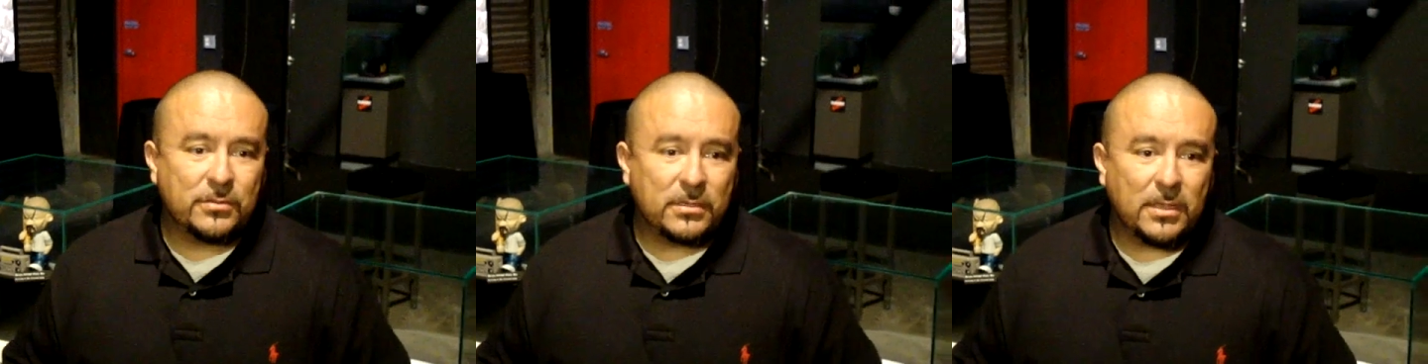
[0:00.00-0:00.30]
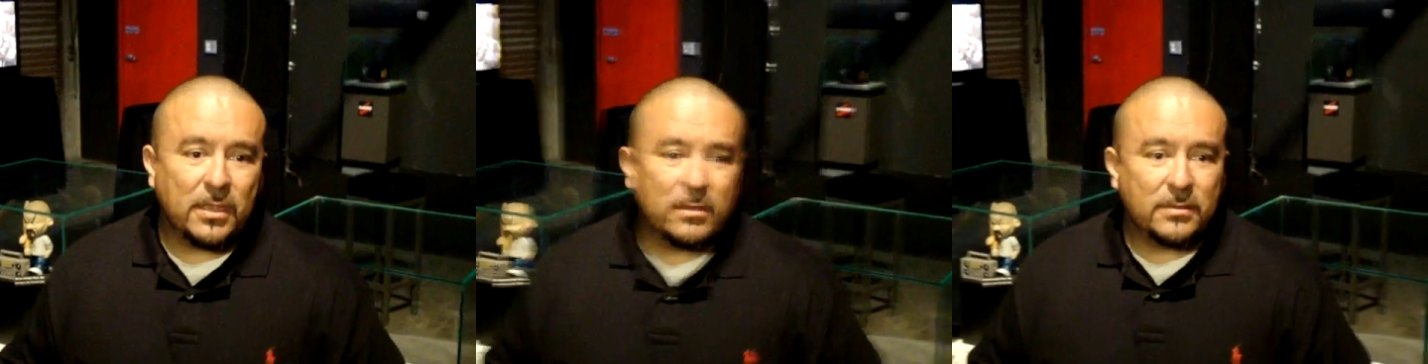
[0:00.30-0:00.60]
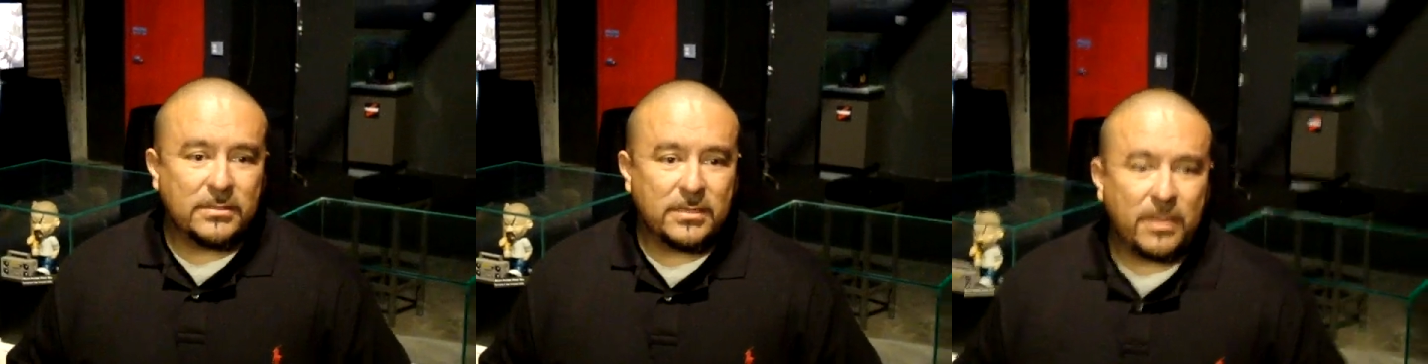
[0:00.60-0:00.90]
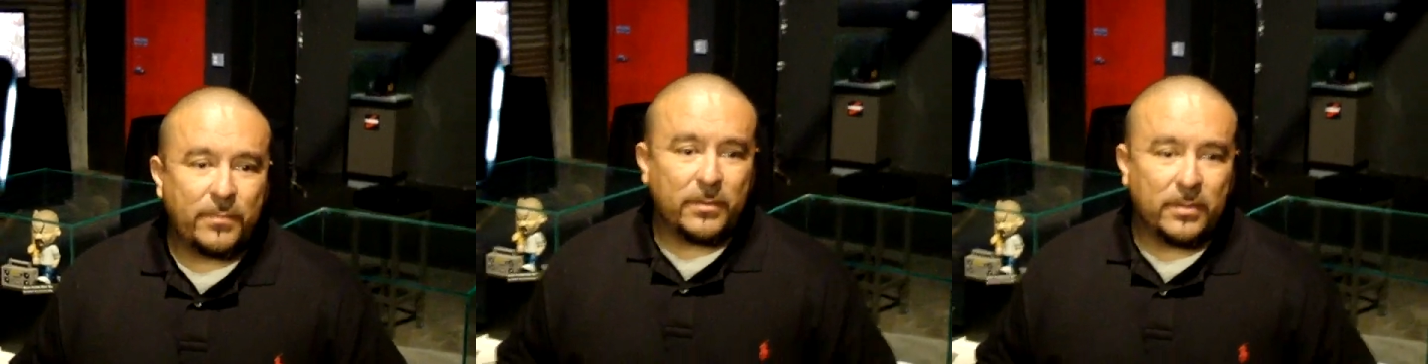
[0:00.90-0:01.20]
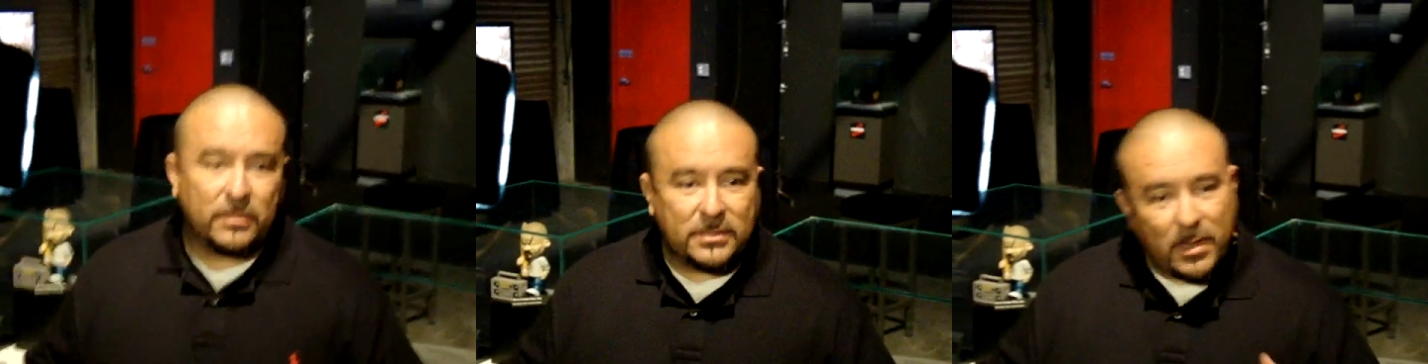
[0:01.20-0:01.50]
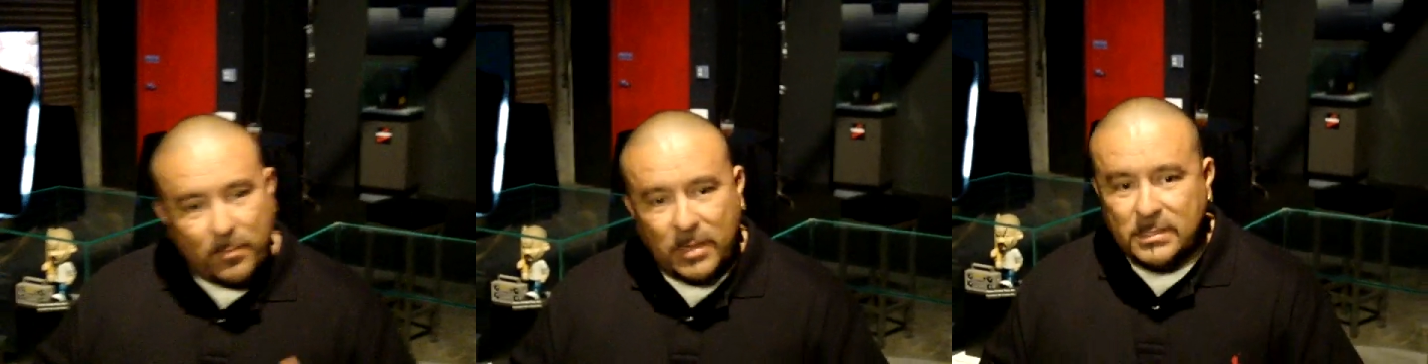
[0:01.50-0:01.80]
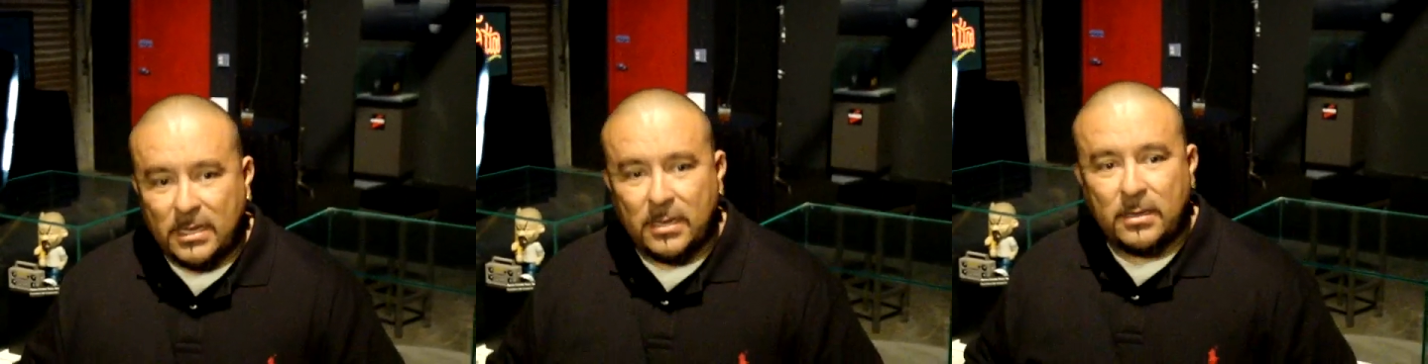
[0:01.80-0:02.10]
together and set up a little
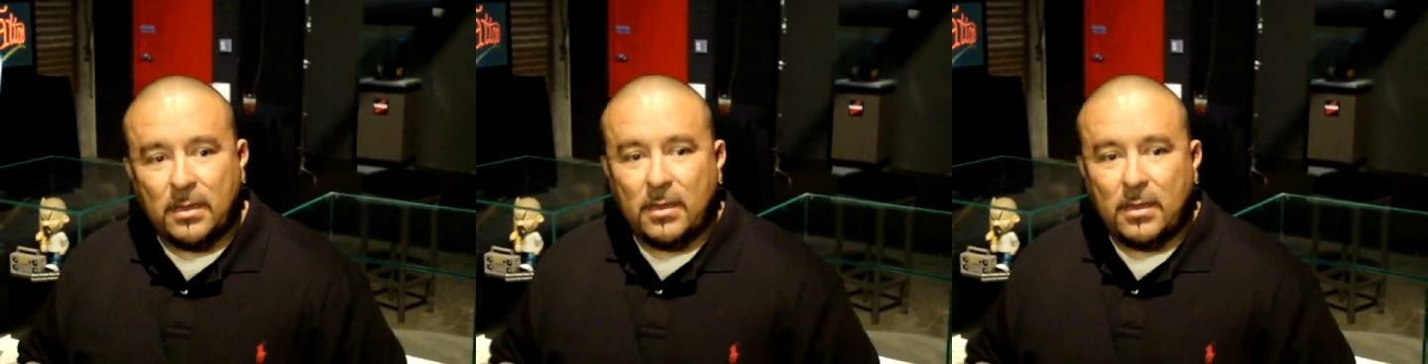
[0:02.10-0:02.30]
10x10